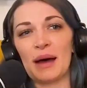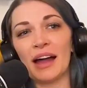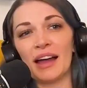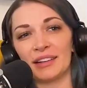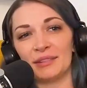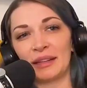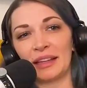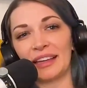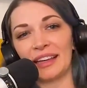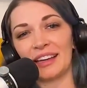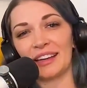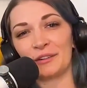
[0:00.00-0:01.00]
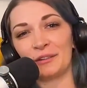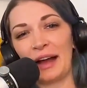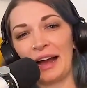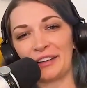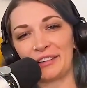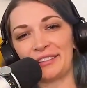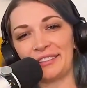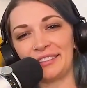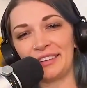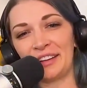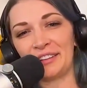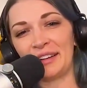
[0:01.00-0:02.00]
mind, but like it wow.
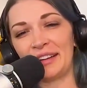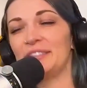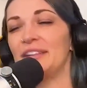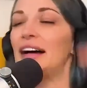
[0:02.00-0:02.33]
Wow, wow,